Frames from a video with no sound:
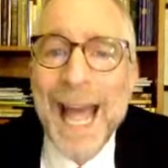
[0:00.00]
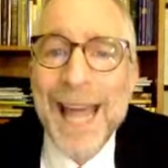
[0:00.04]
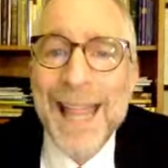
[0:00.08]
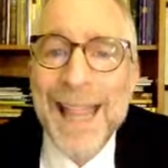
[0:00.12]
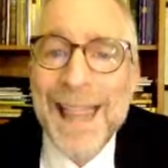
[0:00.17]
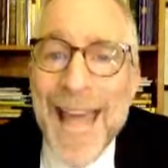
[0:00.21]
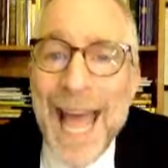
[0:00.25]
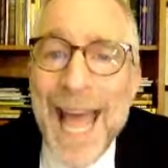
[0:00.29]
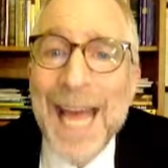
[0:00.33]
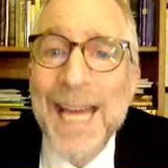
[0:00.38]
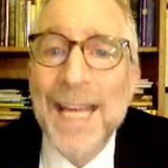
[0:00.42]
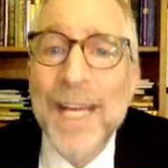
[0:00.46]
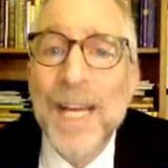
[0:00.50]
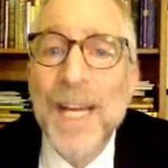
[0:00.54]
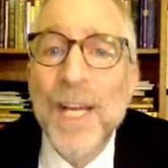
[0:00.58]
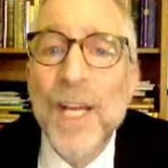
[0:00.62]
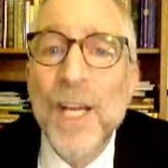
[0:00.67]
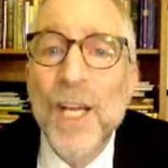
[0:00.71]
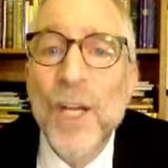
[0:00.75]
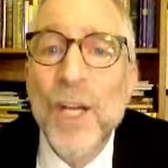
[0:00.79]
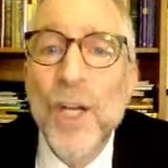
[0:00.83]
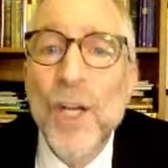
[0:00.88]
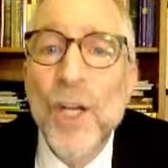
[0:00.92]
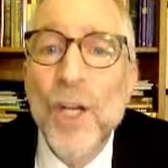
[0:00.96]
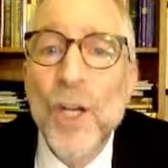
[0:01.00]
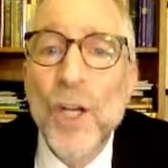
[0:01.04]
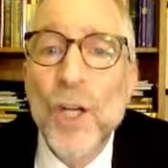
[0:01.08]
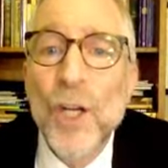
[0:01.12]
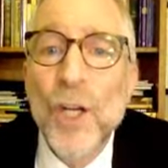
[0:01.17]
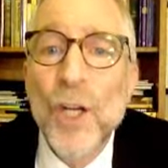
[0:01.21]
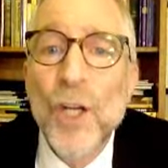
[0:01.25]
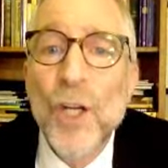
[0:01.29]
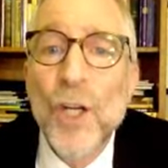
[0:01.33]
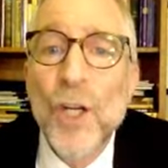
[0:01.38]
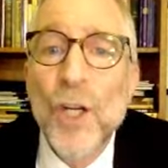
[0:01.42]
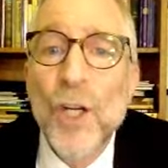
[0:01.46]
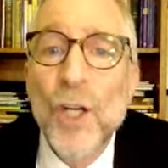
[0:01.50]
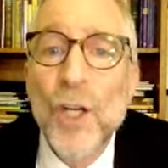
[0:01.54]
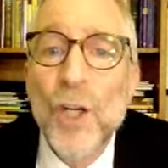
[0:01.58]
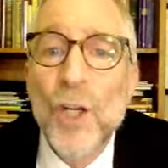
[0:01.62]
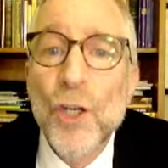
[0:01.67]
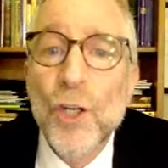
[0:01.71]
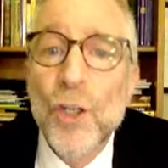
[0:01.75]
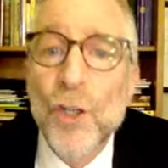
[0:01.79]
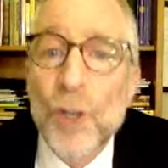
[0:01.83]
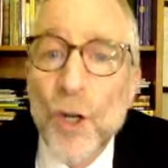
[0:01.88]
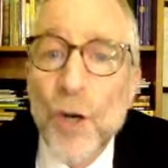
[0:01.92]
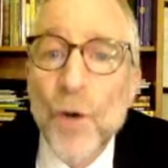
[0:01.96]
Then
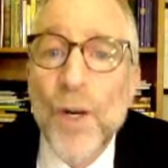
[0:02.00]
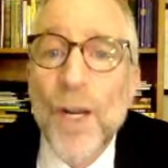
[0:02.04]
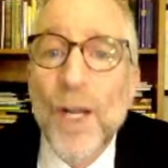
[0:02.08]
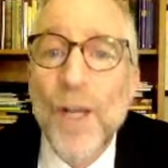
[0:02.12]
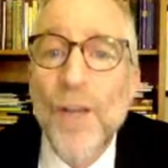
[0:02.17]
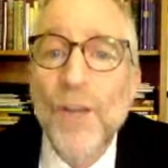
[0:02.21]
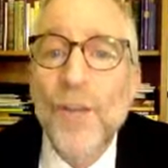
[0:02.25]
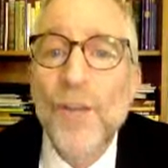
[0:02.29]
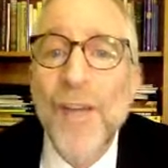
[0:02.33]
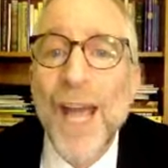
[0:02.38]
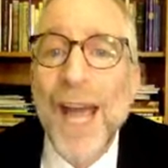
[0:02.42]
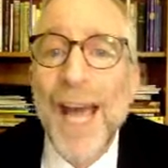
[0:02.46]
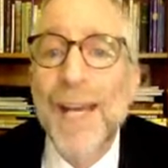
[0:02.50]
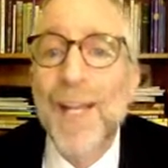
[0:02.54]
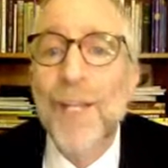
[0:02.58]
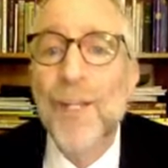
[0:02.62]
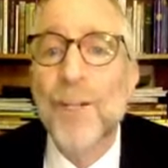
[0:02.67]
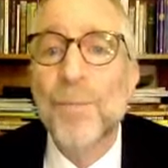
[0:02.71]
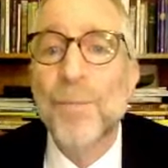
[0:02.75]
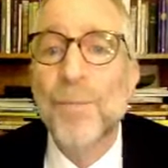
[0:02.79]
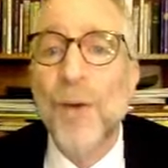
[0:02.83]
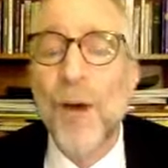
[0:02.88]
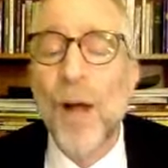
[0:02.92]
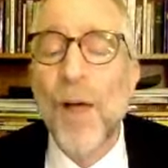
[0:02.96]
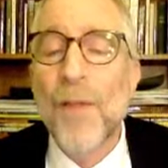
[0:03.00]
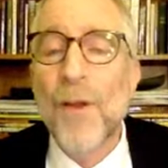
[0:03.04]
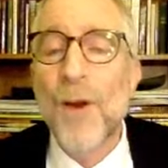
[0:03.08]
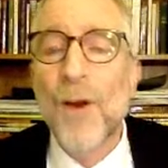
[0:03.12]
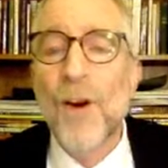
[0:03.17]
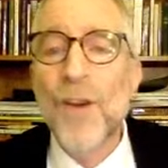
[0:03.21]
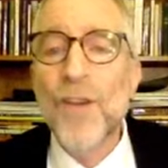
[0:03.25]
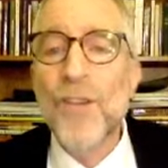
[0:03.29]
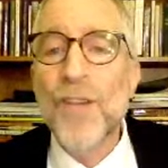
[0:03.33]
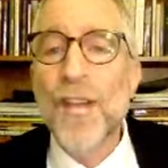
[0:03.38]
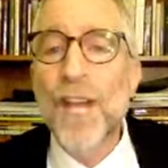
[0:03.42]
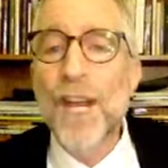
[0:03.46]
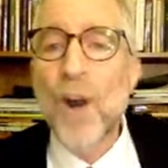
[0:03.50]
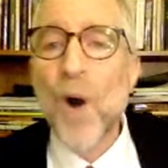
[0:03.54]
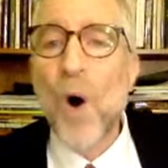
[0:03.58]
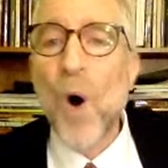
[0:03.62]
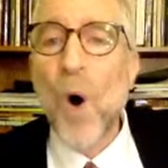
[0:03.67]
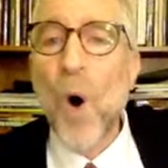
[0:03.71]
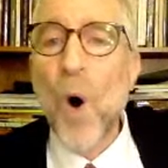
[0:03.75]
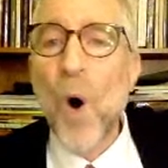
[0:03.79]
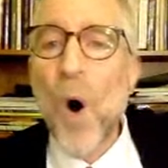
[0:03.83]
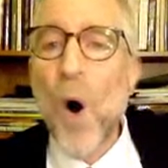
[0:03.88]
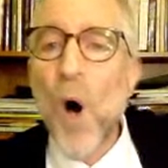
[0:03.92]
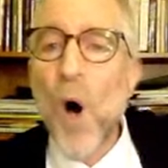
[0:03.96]
Judas and his brothers and
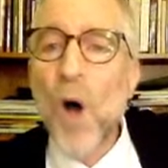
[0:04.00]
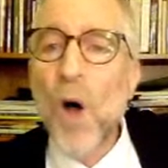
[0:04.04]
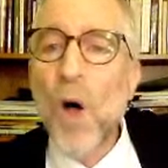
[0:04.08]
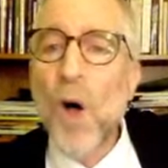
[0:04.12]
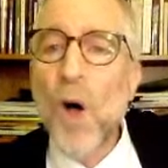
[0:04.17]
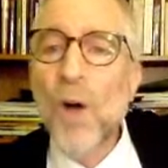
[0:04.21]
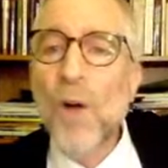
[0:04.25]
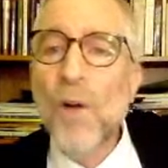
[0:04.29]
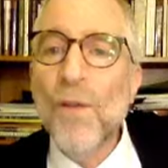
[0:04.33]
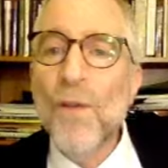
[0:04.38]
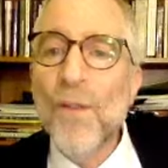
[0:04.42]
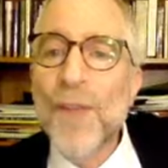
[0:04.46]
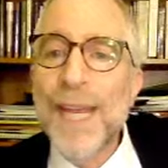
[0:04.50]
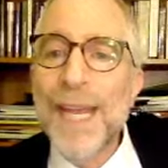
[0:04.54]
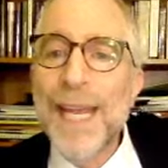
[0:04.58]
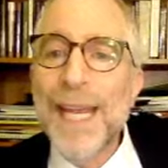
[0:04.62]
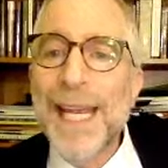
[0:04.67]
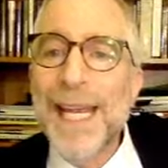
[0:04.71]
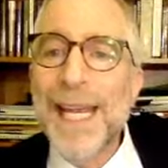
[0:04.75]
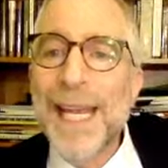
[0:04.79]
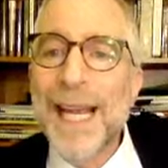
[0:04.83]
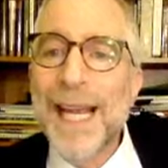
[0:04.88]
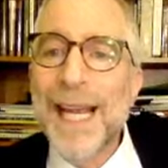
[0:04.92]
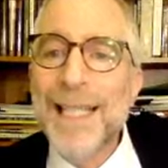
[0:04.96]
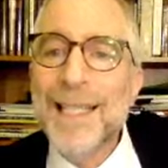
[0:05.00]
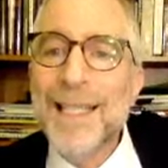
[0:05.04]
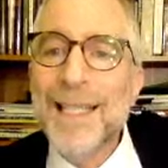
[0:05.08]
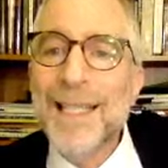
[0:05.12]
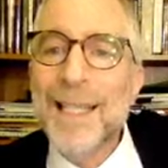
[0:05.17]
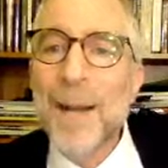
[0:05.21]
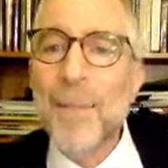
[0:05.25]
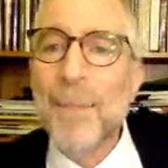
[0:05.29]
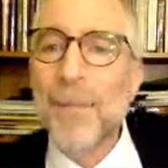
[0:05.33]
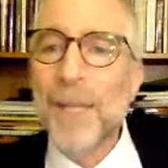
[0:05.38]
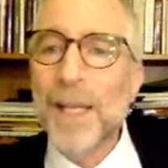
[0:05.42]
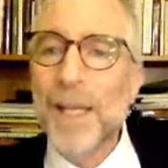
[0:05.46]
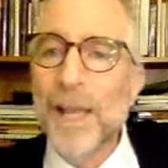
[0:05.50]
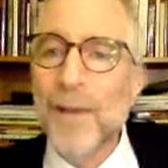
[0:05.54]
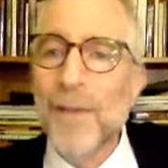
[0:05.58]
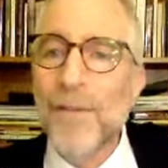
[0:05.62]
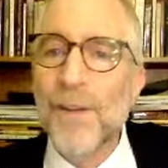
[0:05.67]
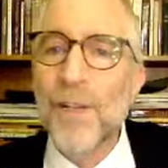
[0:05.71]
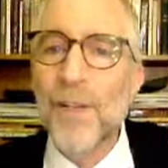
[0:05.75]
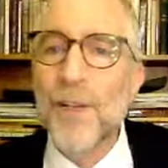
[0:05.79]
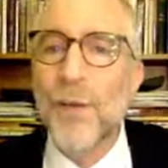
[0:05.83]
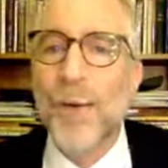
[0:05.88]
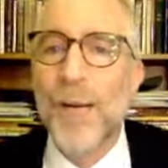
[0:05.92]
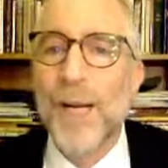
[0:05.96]
all the assembly
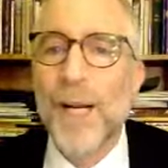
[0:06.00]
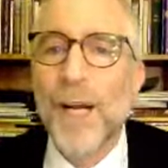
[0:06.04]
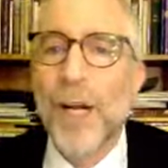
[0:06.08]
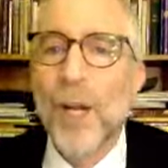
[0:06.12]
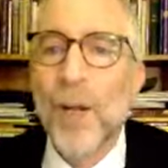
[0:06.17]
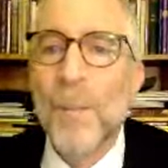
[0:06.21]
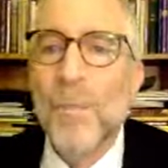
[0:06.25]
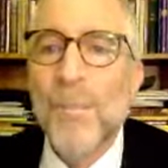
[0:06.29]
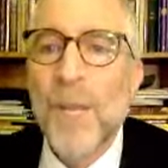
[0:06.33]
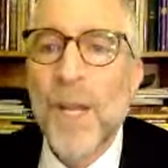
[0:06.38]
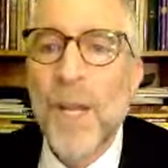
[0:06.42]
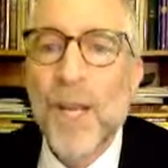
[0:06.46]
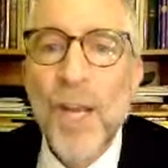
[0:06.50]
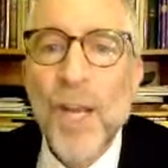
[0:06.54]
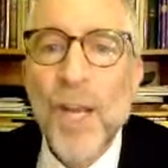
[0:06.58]
of Israel